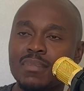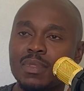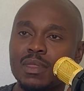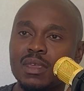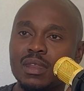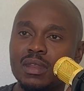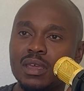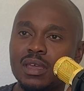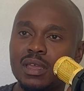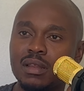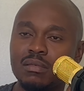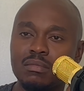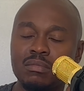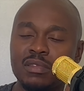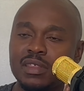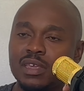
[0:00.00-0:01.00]
And
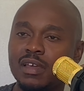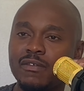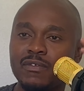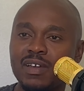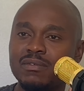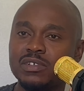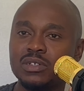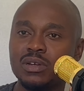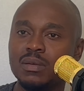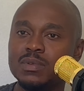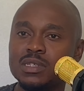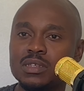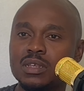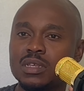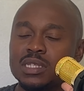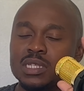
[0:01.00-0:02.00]
then there are 5
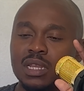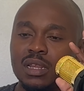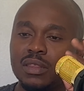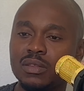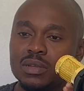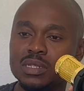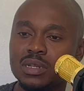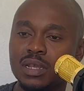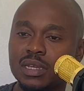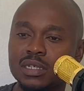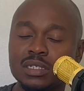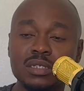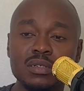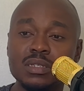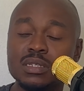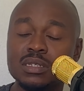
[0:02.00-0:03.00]
shops selling those Nike
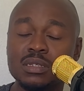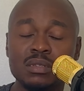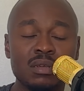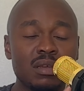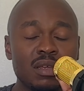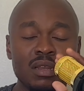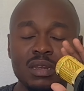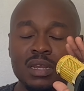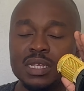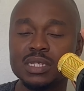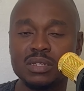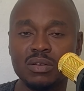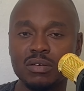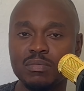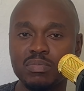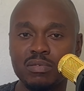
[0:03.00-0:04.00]
shoes. Let's
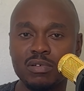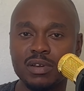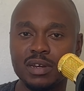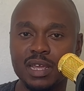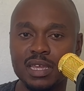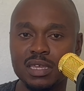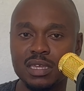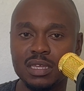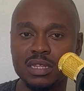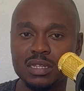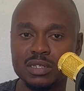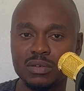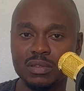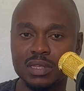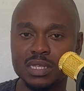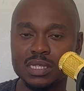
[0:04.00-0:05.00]
not put Nike into
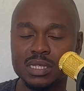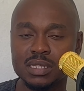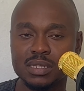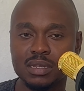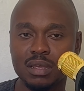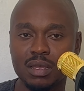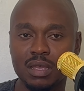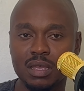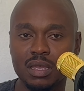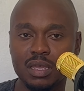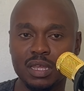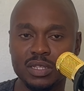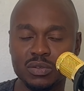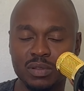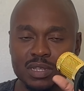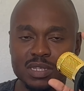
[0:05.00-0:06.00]
this
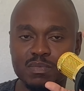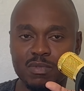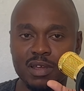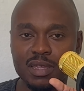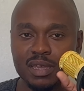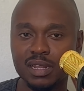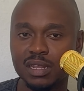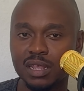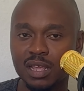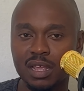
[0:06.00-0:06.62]
bracket.